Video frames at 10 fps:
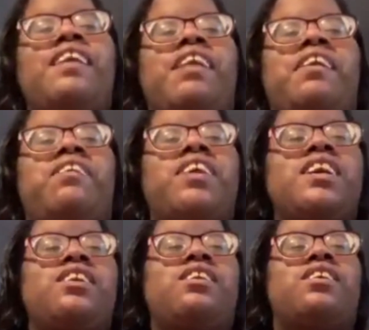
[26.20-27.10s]
My
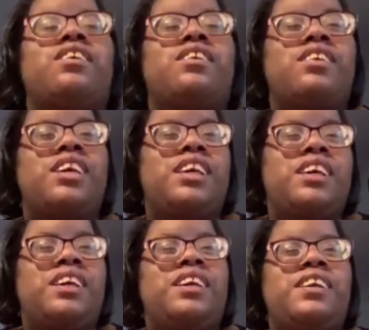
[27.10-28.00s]
first goal
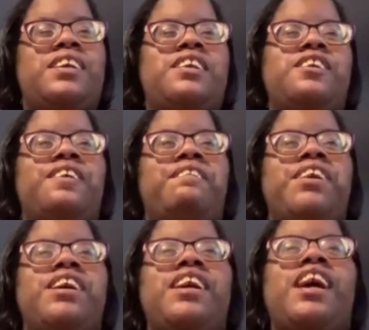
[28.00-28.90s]
is to
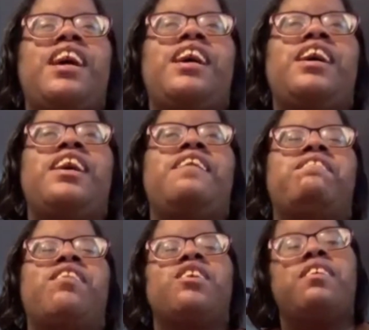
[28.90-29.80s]
be a
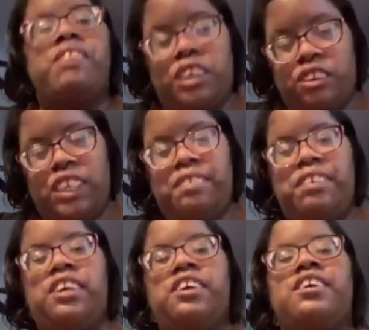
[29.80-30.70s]
motivational
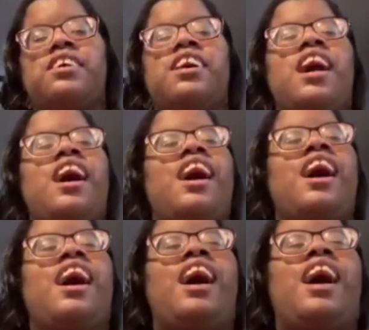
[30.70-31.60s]
speaker.
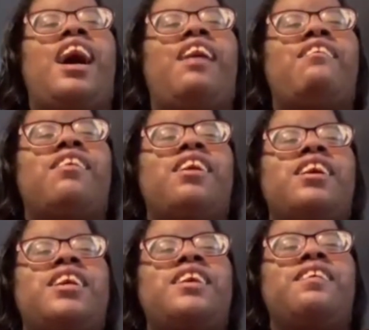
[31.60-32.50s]
I
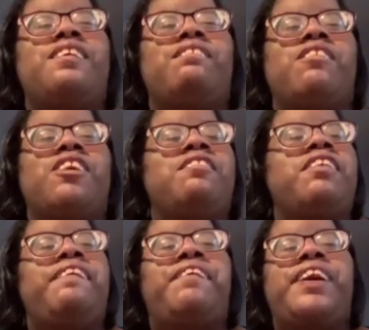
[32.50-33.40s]
want to
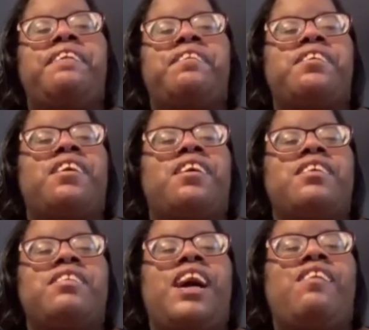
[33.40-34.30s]
motivate people
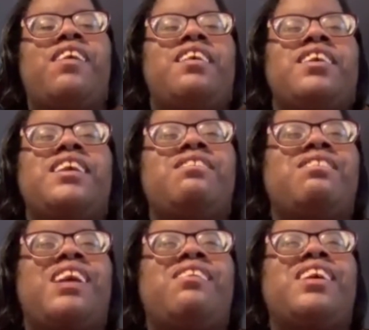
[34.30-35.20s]
all around. I want to
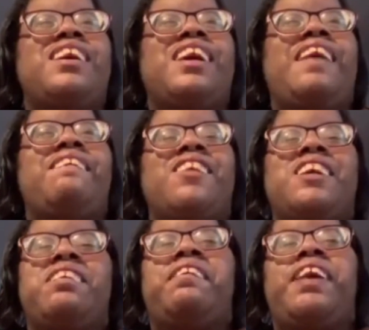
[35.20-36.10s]

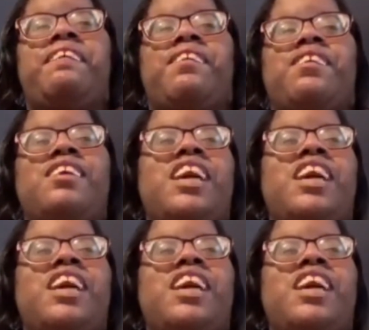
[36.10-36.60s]
motivate people.